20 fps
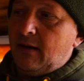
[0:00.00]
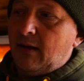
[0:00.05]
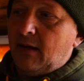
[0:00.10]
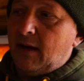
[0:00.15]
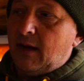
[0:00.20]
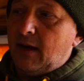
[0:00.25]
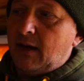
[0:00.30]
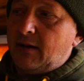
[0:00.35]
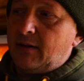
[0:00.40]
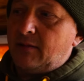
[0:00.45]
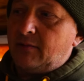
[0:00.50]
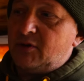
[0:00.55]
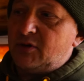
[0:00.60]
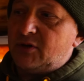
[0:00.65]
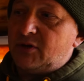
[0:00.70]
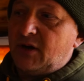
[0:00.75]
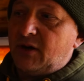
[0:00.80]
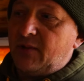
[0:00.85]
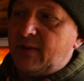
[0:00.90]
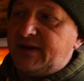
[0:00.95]
and I'm
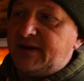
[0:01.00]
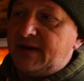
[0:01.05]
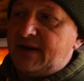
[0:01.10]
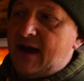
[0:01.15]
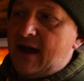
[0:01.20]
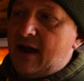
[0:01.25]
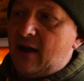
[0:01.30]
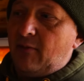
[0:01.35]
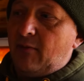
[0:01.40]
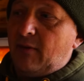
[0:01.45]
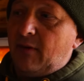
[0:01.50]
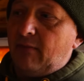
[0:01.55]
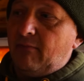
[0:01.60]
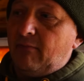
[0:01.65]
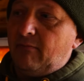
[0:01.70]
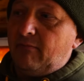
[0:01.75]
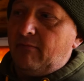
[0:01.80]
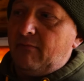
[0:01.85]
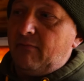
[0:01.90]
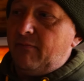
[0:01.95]
just going to hit it now,
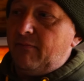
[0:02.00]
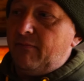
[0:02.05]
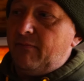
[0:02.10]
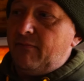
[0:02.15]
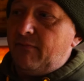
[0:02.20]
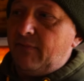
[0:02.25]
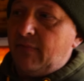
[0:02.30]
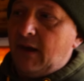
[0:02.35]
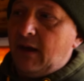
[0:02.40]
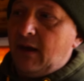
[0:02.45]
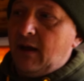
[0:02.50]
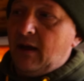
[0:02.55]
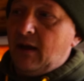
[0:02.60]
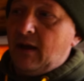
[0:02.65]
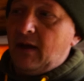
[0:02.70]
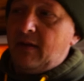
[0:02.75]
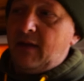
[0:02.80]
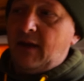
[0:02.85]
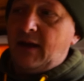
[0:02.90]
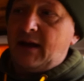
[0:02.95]

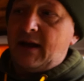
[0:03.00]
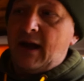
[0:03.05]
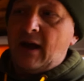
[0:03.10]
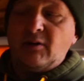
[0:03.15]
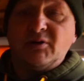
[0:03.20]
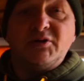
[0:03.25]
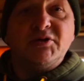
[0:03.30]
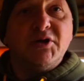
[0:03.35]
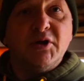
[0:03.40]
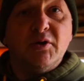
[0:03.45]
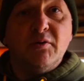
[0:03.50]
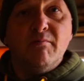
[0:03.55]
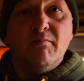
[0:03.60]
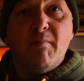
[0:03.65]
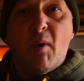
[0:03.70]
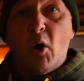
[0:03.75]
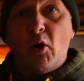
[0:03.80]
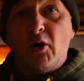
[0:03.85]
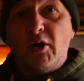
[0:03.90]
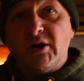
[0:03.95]
and then it goes to
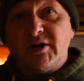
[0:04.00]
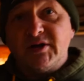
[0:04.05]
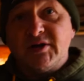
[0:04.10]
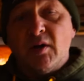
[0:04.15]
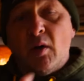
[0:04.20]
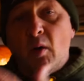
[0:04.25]
minus